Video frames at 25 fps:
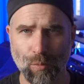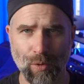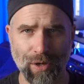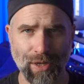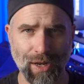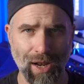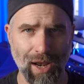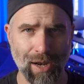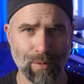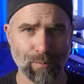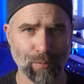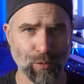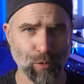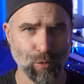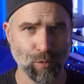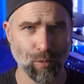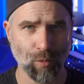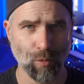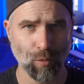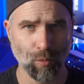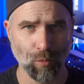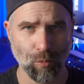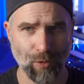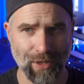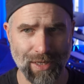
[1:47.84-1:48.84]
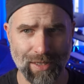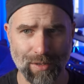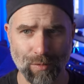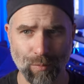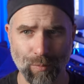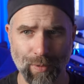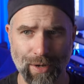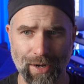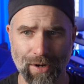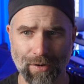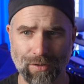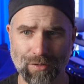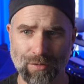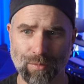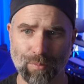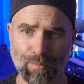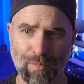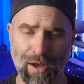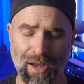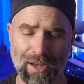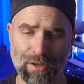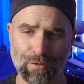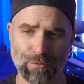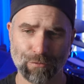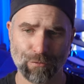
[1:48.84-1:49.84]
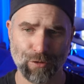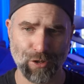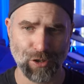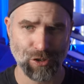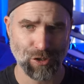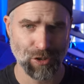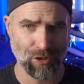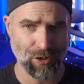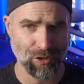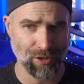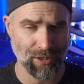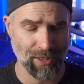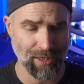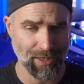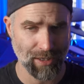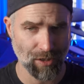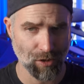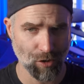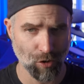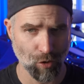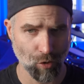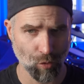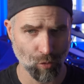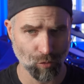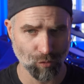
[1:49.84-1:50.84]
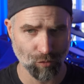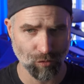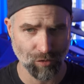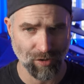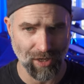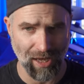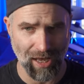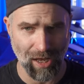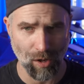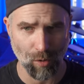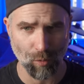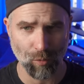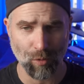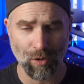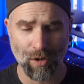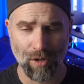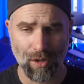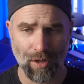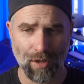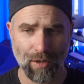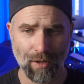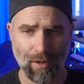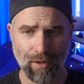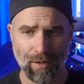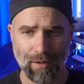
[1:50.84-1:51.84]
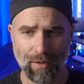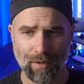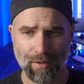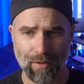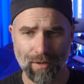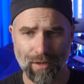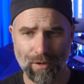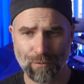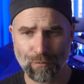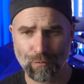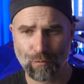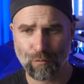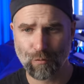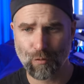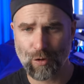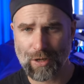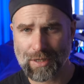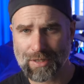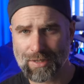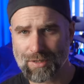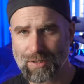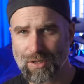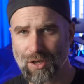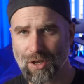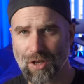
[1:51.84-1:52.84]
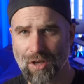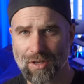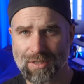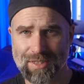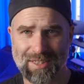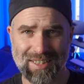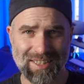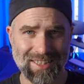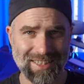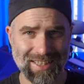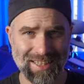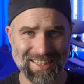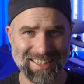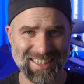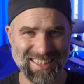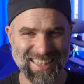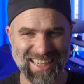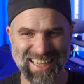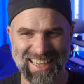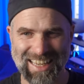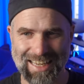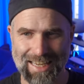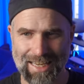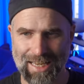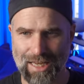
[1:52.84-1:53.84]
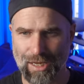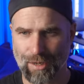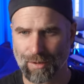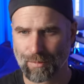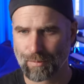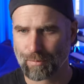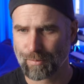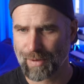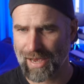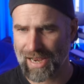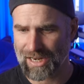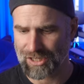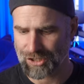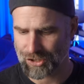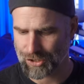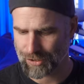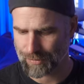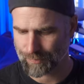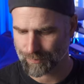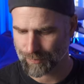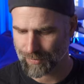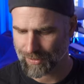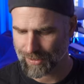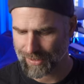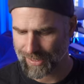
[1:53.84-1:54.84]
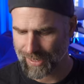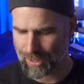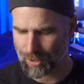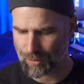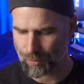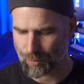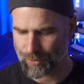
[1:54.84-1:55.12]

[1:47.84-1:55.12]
when I brew wheat beers, my efficiency goes down if it's a st sticky mash. Like a